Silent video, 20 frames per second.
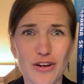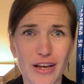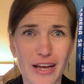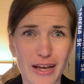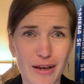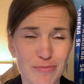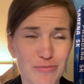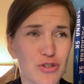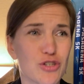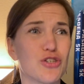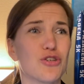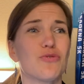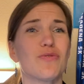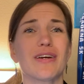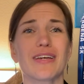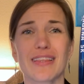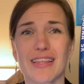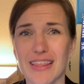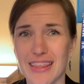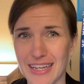am
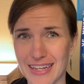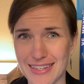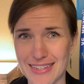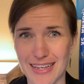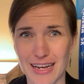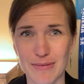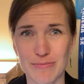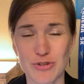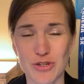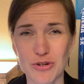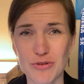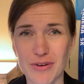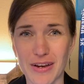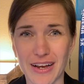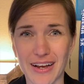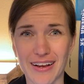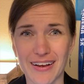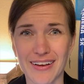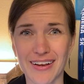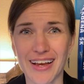doing the things I'm
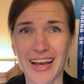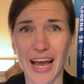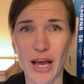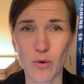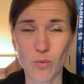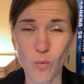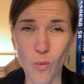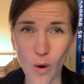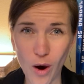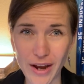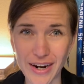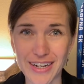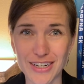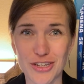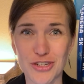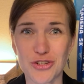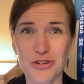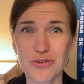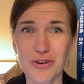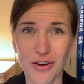doing and wanting
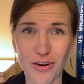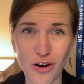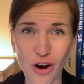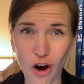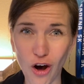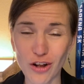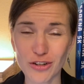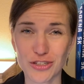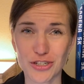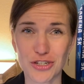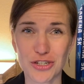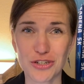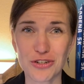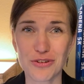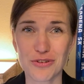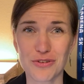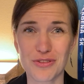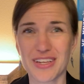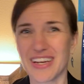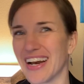to do and called to
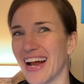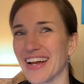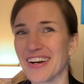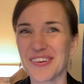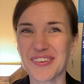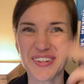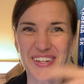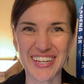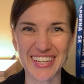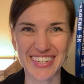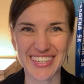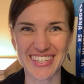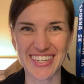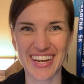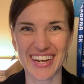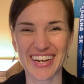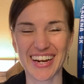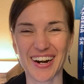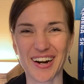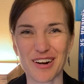do, then I don't need to
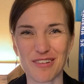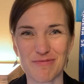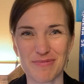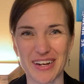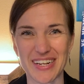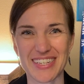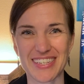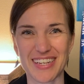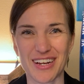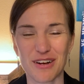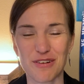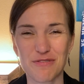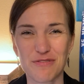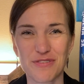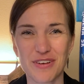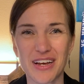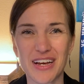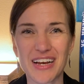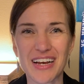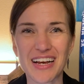take care of
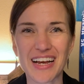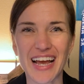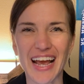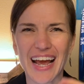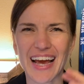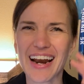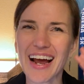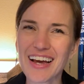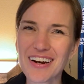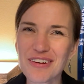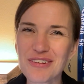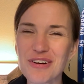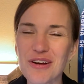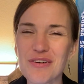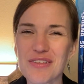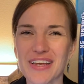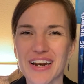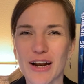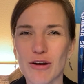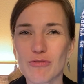myself. And I don't
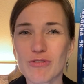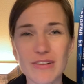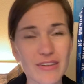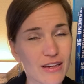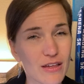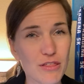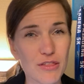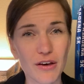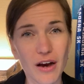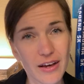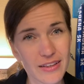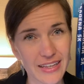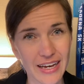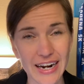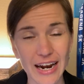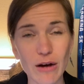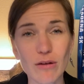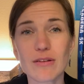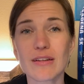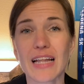know that I really thought that
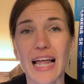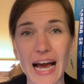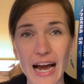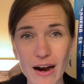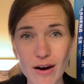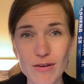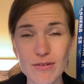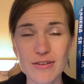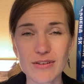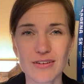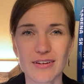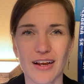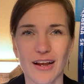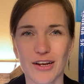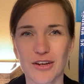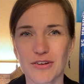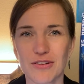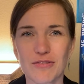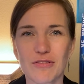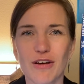out loud. I
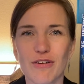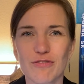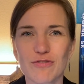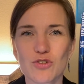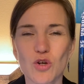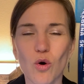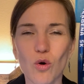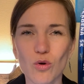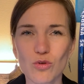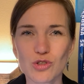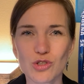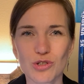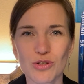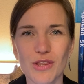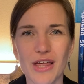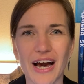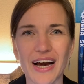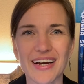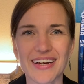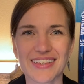couldn't have told you
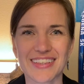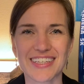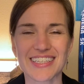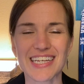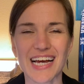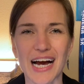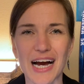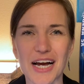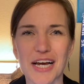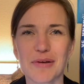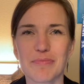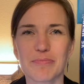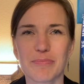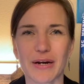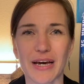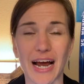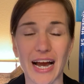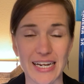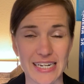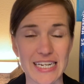that in the time,
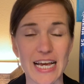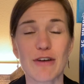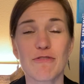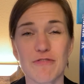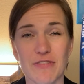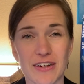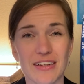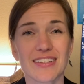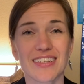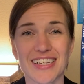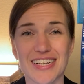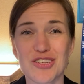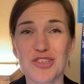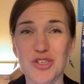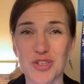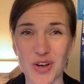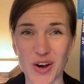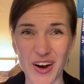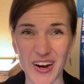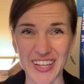but I definitely
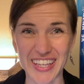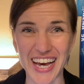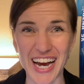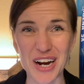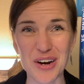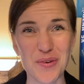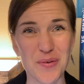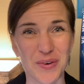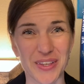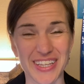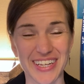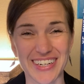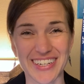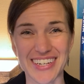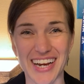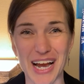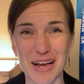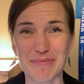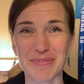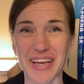saw that when the
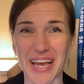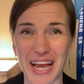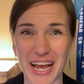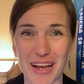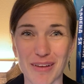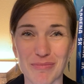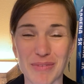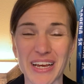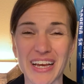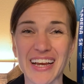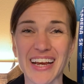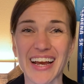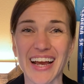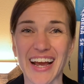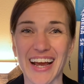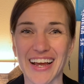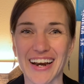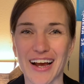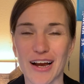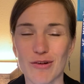time came
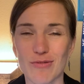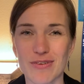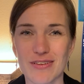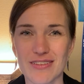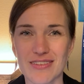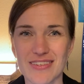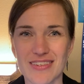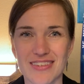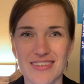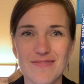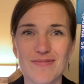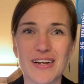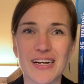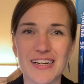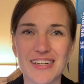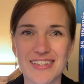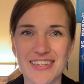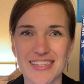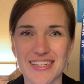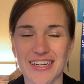and I was
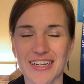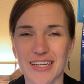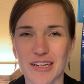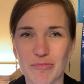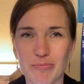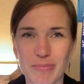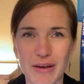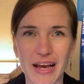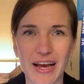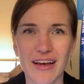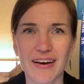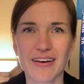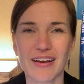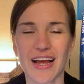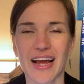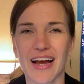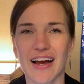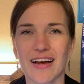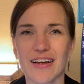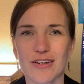sick in bed
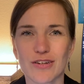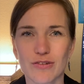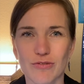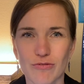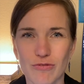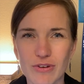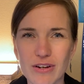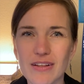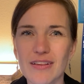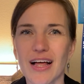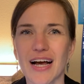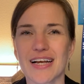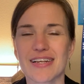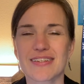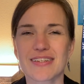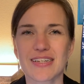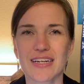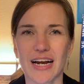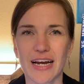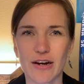and
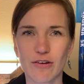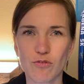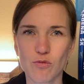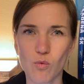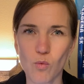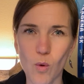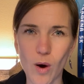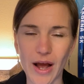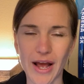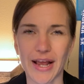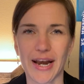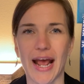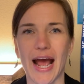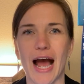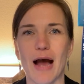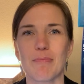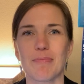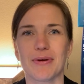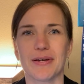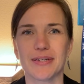realized kind of what had
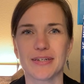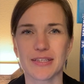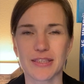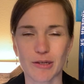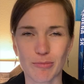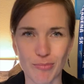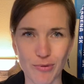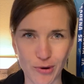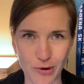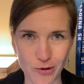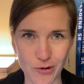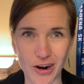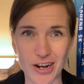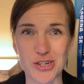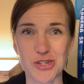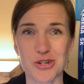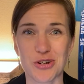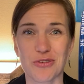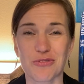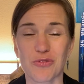happened and the
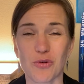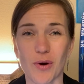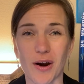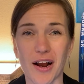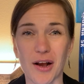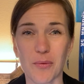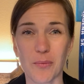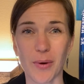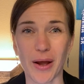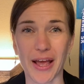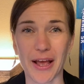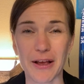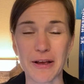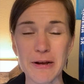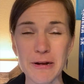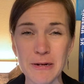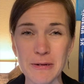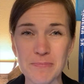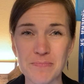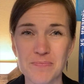progression of where I went.
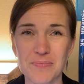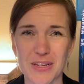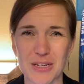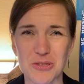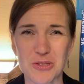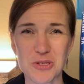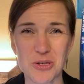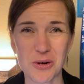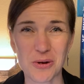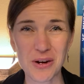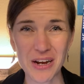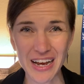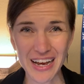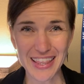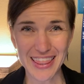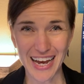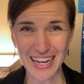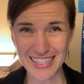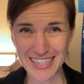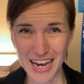And so
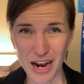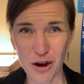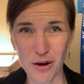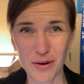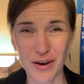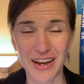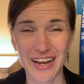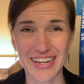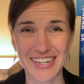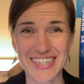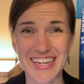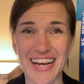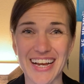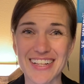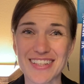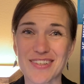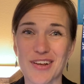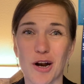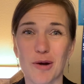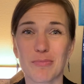that's how
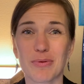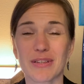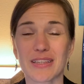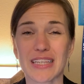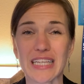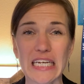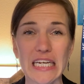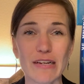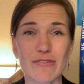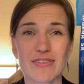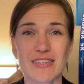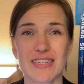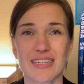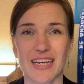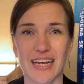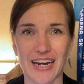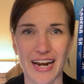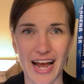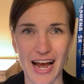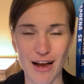intense our beliefs
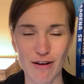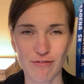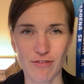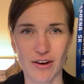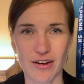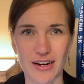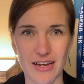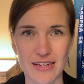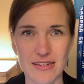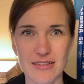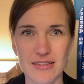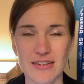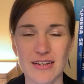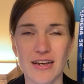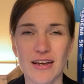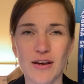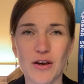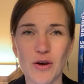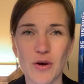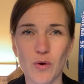can have on us.
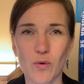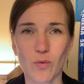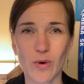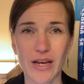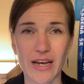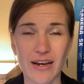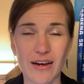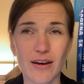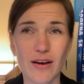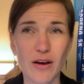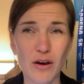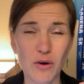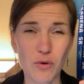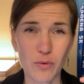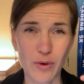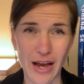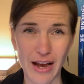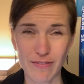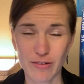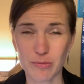We
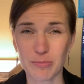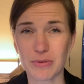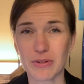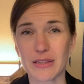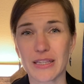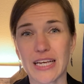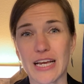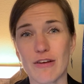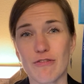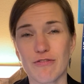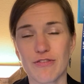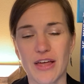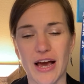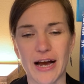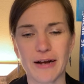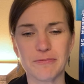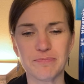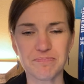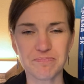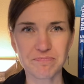have a belief
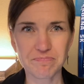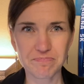that